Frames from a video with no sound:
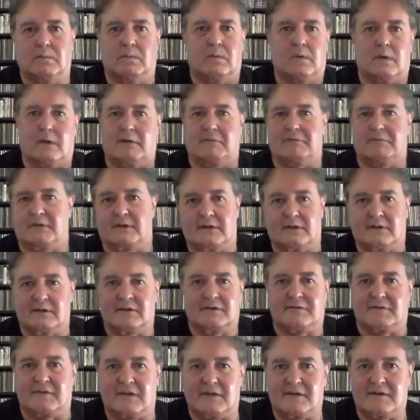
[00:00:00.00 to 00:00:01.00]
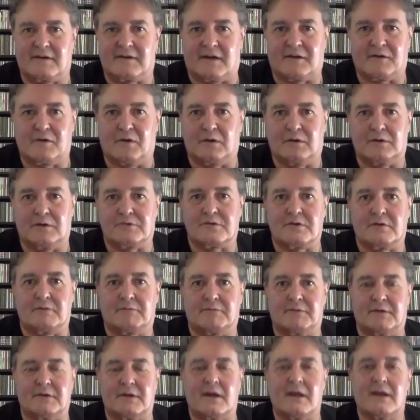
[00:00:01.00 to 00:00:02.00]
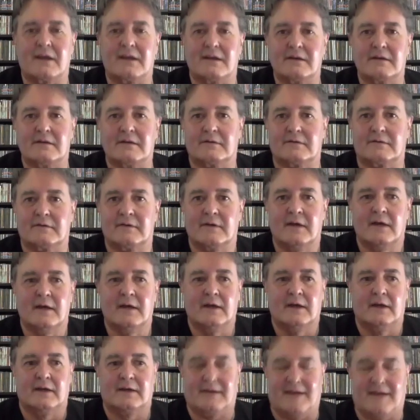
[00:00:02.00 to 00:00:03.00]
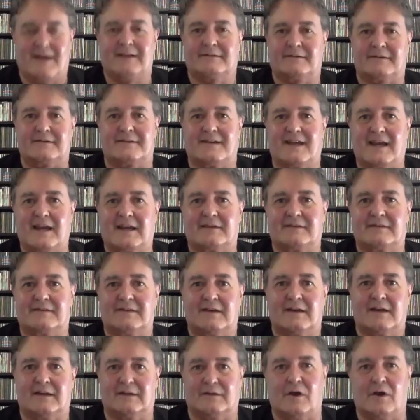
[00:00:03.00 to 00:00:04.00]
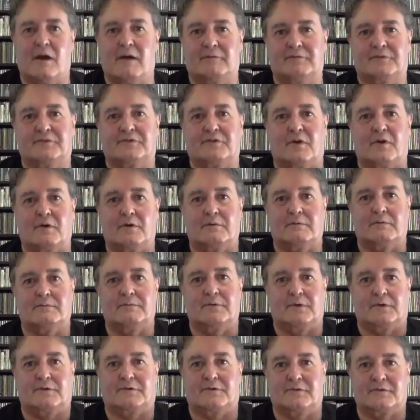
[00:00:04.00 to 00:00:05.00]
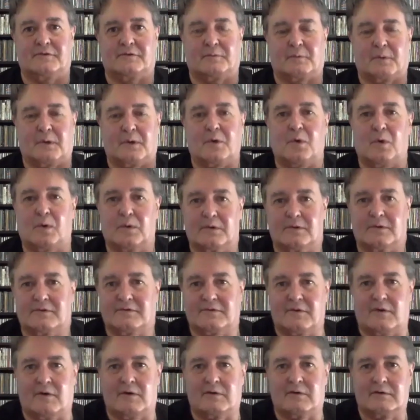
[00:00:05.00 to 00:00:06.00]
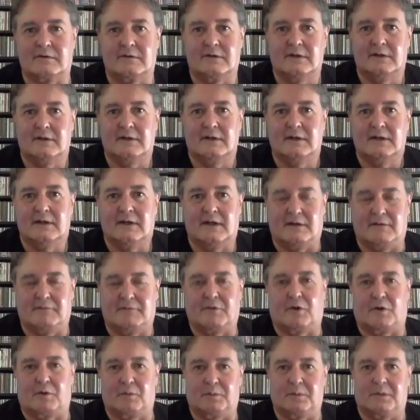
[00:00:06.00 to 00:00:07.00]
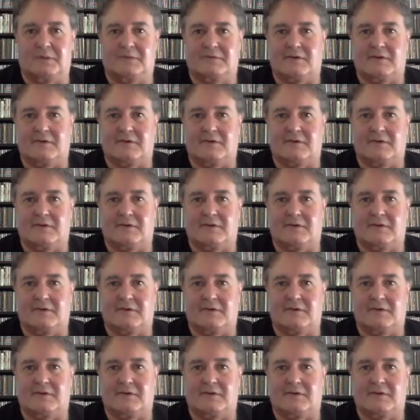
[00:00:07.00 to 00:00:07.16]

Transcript: whatever the listening technology of the day is, can't detect a live song versus the recorded song invariably.